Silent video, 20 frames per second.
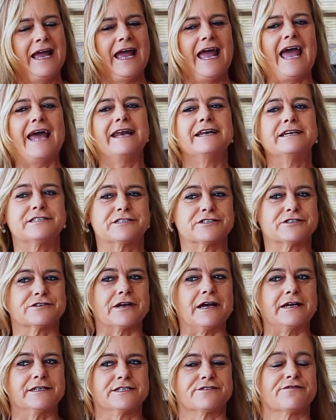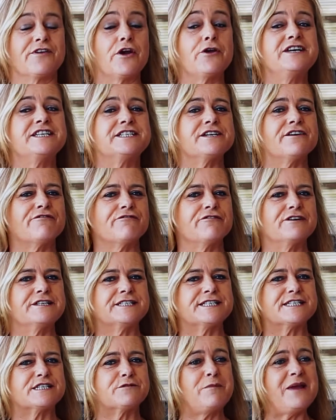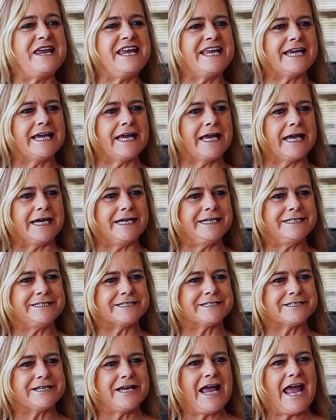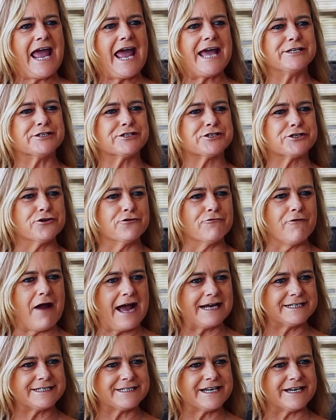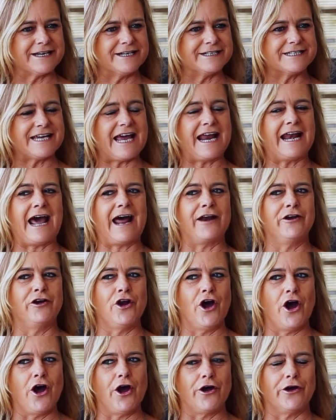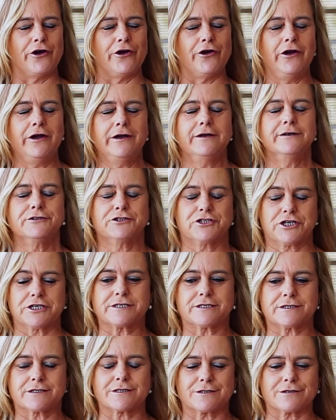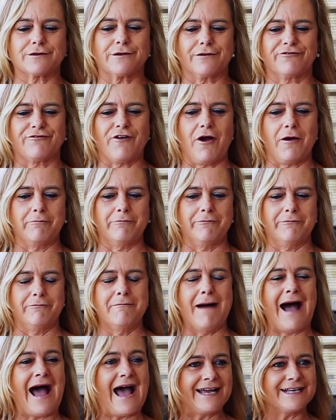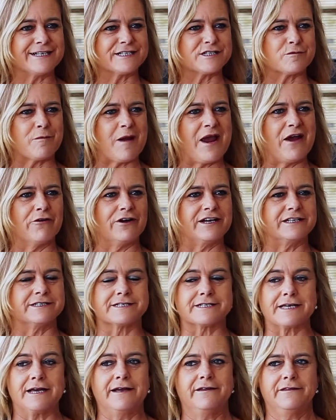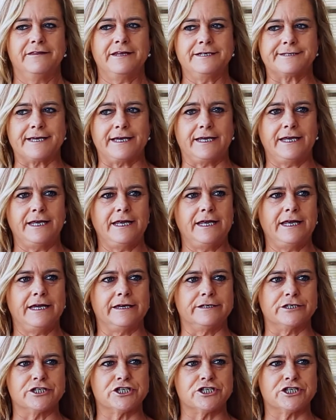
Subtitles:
And it's very different speaking it as to writing it. And I know just from my experience, there's a he and a